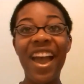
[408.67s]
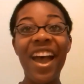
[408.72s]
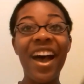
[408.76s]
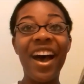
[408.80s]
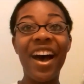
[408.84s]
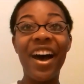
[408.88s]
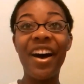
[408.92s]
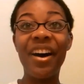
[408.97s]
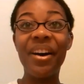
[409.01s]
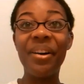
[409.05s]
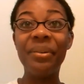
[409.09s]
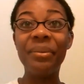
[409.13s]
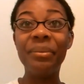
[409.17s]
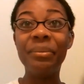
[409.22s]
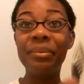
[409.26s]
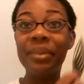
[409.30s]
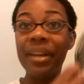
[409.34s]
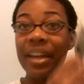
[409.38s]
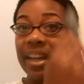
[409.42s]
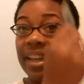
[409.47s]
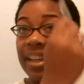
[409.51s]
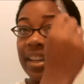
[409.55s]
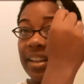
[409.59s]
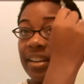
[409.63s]

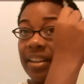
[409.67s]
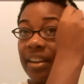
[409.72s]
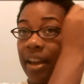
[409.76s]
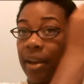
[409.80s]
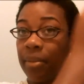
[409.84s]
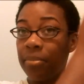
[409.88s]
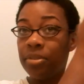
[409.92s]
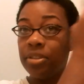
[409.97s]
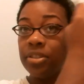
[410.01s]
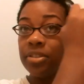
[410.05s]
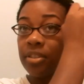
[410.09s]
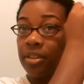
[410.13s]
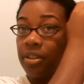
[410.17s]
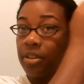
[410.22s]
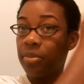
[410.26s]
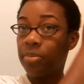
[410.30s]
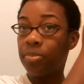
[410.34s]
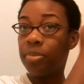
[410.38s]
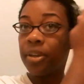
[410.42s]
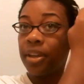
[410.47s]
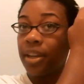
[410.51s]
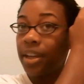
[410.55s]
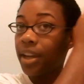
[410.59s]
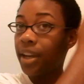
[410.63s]
And I'm just going to
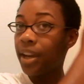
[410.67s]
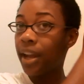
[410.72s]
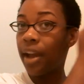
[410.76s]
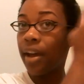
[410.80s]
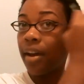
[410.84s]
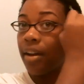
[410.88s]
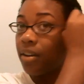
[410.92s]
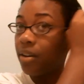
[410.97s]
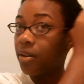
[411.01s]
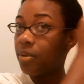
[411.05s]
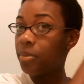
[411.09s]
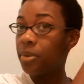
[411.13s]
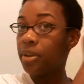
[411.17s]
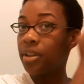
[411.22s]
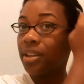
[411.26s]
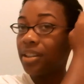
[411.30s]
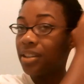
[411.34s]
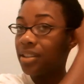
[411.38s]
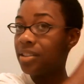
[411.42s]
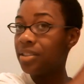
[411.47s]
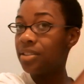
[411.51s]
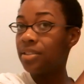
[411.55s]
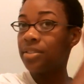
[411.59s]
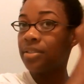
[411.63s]
pick it out
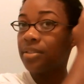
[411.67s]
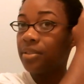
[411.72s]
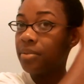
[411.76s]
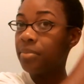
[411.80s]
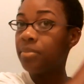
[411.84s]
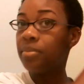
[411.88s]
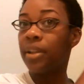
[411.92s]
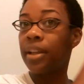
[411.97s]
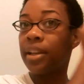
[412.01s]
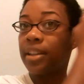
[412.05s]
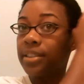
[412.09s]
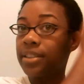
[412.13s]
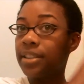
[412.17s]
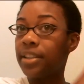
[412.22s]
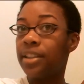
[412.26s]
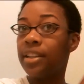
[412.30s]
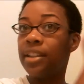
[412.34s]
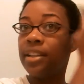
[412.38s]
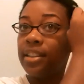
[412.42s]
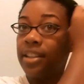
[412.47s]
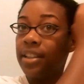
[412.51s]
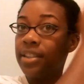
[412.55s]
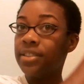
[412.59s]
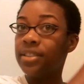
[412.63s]
because, like I said,
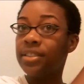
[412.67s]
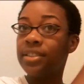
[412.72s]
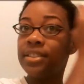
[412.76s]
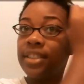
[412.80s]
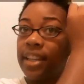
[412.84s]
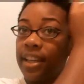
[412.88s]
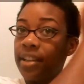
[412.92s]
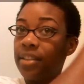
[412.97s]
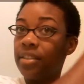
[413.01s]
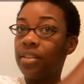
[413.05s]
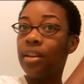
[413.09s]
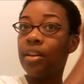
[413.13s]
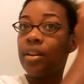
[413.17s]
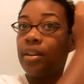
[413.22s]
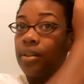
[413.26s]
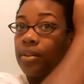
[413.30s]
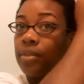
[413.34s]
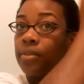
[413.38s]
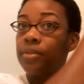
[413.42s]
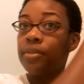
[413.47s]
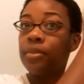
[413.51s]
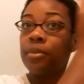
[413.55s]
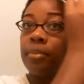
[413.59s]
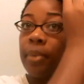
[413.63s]
it doesn't take
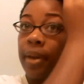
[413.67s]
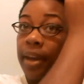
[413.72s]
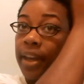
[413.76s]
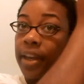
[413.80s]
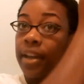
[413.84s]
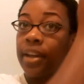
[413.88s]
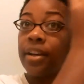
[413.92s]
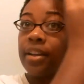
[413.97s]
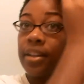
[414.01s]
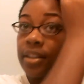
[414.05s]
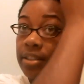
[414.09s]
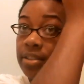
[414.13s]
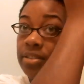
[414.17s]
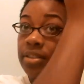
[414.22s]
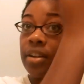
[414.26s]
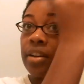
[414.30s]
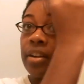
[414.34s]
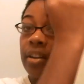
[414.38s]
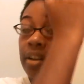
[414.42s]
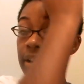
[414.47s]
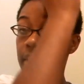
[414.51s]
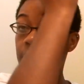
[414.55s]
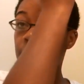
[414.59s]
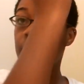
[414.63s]
long for my hair to
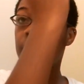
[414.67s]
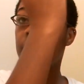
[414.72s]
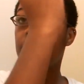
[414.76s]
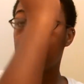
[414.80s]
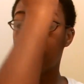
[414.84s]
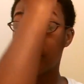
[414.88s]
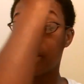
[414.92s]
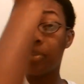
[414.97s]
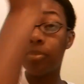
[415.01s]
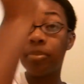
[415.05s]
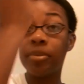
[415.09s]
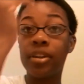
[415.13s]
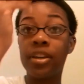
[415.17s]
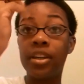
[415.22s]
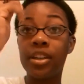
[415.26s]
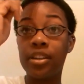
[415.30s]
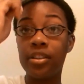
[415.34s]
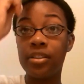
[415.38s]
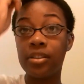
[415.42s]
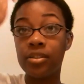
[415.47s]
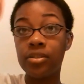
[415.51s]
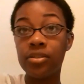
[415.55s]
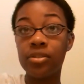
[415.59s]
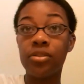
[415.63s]
start curling up and
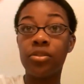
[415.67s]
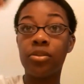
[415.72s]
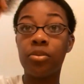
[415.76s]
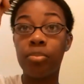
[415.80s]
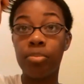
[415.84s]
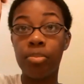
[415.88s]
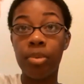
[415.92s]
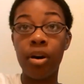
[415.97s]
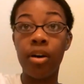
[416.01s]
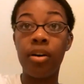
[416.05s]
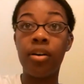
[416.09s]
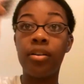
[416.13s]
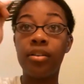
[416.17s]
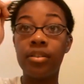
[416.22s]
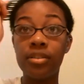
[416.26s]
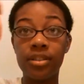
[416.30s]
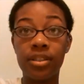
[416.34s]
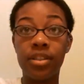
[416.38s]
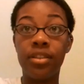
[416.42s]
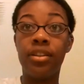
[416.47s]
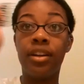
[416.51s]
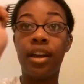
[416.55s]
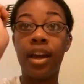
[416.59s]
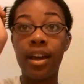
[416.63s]
getting those little balls
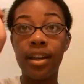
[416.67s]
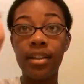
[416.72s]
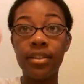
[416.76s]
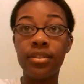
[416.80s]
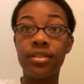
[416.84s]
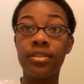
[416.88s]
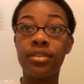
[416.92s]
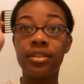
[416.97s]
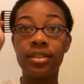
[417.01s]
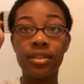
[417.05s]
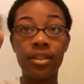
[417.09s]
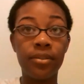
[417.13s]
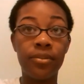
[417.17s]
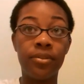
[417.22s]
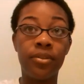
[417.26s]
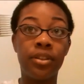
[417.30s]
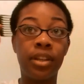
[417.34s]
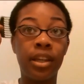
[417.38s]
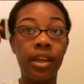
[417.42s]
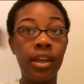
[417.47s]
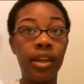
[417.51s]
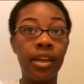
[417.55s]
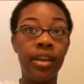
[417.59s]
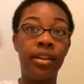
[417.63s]
and knots and stuff on
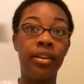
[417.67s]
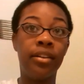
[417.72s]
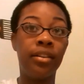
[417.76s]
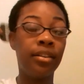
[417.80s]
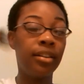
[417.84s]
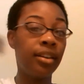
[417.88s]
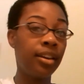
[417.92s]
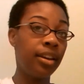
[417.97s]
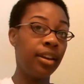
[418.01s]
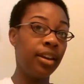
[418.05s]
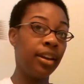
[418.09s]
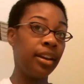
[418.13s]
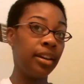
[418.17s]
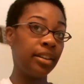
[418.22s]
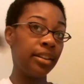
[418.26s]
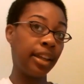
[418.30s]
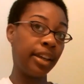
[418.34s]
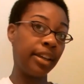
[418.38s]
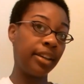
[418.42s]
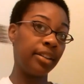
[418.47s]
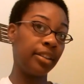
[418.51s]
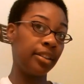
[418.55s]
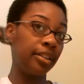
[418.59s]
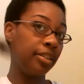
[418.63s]
the end.
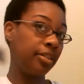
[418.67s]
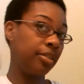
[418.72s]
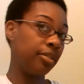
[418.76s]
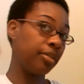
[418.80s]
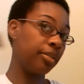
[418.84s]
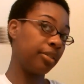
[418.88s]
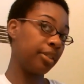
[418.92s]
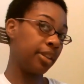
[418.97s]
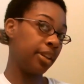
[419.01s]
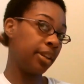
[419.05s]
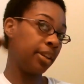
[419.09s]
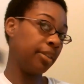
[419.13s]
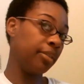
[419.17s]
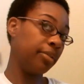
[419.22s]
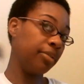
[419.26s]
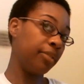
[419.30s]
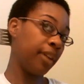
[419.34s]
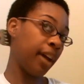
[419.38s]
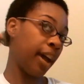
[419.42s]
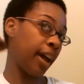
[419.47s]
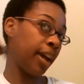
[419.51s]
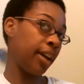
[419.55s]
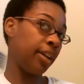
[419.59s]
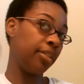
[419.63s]
Like, literally, if
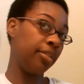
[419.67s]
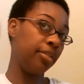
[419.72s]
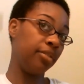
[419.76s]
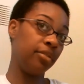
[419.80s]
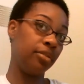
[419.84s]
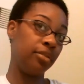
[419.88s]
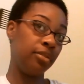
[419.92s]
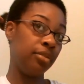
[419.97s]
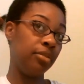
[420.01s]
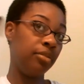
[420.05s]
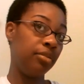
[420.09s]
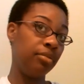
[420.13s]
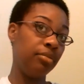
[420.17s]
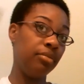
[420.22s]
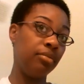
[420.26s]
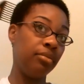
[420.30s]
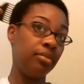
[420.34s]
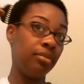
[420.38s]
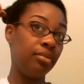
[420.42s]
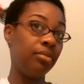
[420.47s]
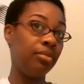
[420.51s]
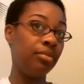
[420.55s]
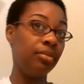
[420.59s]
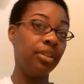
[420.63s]
I
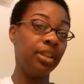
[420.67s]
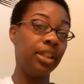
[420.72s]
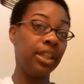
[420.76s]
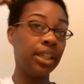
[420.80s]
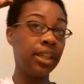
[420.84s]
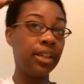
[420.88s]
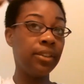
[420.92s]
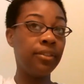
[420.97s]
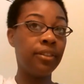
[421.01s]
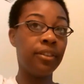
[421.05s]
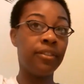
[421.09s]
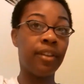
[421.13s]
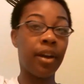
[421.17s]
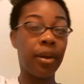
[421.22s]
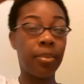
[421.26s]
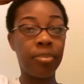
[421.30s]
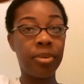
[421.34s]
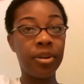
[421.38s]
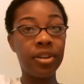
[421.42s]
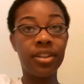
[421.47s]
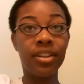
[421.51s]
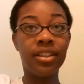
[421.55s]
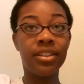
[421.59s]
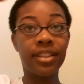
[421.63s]

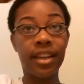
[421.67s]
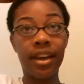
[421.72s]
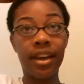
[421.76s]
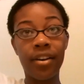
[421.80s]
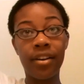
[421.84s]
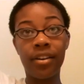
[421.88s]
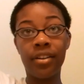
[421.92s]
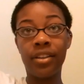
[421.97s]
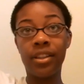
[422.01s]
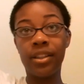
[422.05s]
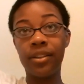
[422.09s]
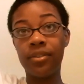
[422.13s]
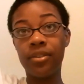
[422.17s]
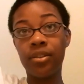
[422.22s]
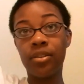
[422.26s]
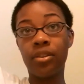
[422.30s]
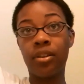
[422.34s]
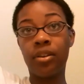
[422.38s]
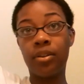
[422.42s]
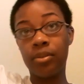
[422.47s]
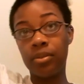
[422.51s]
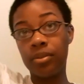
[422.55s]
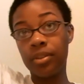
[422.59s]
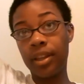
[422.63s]
pick this and leave it
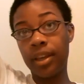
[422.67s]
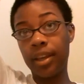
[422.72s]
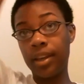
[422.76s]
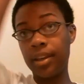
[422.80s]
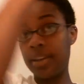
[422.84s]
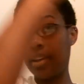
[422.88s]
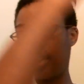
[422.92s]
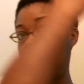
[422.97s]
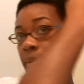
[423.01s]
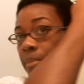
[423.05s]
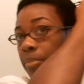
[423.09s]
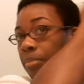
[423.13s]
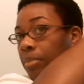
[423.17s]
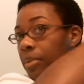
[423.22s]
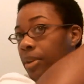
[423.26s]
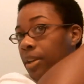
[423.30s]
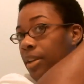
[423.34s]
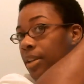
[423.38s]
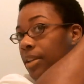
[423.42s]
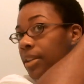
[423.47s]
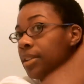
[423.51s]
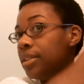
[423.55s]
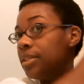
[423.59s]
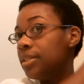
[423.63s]
alone, like, in
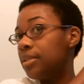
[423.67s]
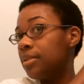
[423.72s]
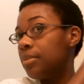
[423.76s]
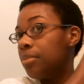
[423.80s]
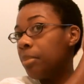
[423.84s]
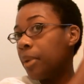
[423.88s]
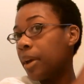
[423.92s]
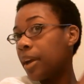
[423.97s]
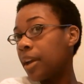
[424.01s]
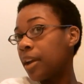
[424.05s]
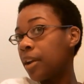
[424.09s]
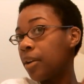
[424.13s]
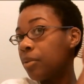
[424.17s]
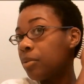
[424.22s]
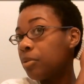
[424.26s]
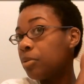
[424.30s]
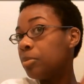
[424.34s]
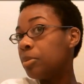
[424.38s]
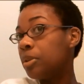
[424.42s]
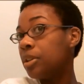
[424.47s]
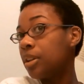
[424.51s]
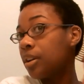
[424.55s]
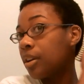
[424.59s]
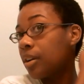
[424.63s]
minutes, my hair will
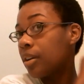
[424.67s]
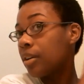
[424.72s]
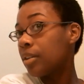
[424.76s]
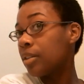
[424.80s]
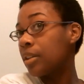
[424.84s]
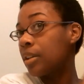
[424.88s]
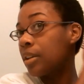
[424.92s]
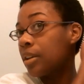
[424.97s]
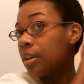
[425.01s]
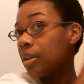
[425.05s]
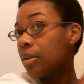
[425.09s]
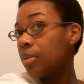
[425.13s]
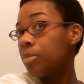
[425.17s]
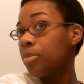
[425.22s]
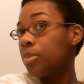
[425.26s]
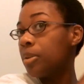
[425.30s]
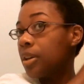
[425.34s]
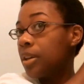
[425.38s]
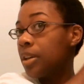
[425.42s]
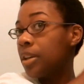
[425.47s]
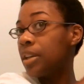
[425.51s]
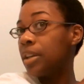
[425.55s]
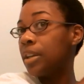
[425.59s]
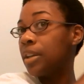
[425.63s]
be curling up
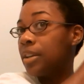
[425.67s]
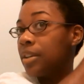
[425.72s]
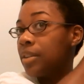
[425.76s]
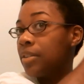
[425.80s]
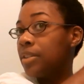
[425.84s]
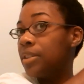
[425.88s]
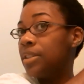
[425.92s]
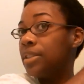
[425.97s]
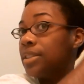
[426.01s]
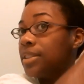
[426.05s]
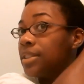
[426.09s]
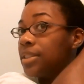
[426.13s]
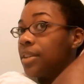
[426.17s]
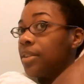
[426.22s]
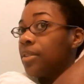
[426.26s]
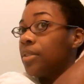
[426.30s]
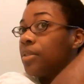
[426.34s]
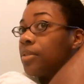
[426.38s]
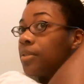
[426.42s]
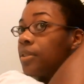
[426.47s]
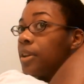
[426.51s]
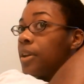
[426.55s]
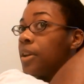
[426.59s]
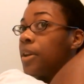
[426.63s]
again on
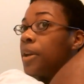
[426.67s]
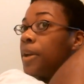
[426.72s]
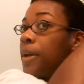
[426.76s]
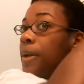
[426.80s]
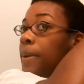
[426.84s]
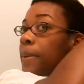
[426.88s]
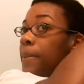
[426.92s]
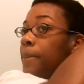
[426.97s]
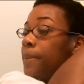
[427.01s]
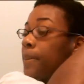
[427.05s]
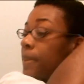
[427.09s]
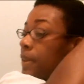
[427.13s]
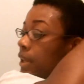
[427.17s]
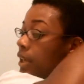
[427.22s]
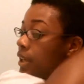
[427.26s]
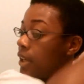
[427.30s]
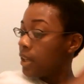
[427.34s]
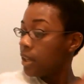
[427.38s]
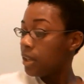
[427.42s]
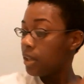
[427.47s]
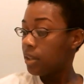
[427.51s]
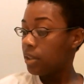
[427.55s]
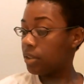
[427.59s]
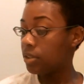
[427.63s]
itself.
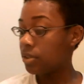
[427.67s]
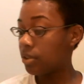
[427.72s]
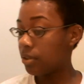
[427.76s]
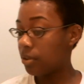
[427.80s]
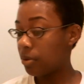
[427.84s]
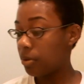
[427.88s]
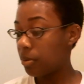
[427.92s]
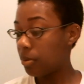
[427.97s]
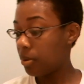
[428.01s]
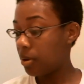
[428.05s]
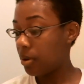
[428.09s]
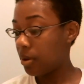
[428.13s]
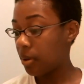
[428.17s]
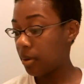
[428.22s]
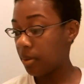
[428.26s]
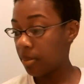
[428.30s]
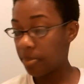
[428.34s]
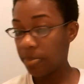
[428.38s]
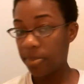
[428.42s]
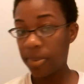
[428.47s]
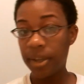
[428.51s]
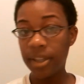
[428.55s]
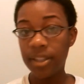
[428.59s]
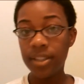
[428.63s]
So,
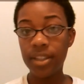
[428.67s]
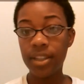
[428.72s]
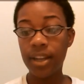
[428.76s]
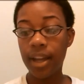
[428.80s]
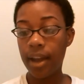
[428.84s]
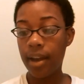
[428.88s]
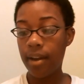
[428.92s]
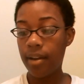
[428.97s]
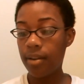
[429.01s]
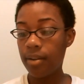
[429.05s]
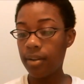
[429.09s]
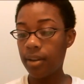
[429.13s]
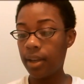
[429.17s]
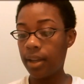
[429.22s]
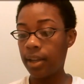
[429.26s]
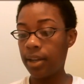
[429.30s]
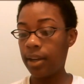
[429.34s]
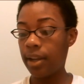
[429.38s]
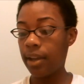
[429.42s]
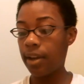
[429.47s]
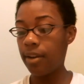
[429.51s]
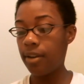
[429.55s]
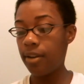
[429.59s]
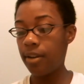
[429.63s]
picked it out, and
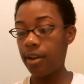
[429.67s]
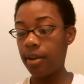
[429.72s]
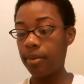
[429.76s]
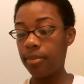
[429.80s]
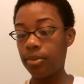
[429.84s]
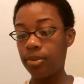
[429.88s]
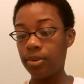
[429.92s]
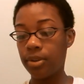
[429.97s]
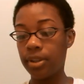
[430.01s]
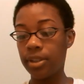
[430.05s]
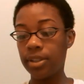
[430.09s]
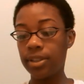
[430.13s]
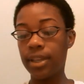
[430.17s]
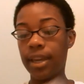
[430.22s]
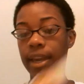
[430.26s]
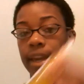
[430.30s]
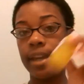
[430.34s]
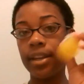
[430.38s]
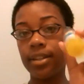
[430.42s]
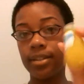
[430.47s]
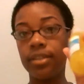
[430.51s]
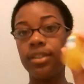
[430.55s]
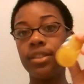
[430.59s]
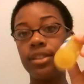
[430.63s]
now I'm going to
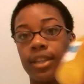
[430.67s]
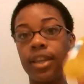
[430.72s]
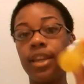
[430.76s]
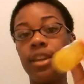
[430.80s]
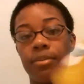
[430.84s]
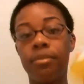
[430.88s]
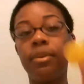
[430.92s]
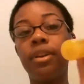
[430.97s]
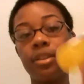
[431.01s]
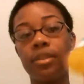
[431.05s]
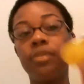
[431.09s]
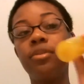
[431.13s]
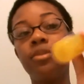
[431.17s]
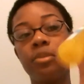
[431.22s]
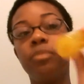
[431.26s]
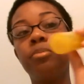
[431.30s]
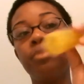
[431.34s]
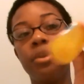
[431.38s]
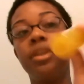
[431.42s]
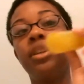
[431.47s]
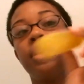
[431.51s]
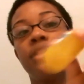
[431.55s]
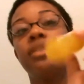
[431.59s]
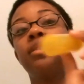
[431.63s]
actually take my little
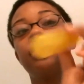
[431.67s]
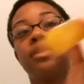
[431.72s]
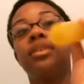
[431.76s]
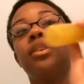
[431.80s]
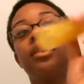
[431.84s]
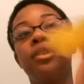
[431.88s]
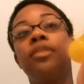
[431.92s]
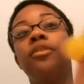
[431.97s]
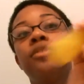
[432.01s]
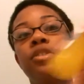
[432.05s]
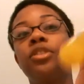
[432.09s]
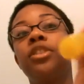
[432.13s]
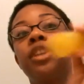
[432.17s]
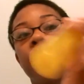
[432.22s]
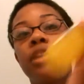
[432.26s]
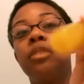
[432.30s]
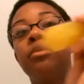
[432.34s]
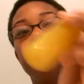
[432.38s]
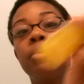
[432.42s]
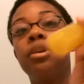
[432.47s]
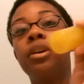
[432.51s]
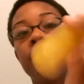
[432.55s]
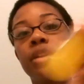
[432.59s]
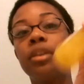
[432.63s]
mix of shea
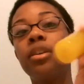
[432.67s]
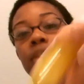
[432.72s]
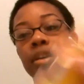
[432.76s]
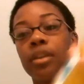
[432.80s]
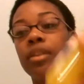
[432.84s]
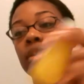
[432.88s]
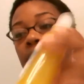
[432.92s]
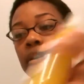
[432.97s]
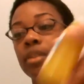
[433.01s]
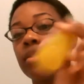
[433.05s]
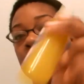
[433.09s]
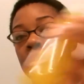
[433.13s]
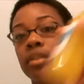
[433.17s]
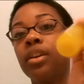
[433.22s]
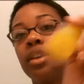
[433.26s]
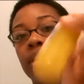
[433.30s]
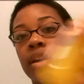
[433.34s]
butter,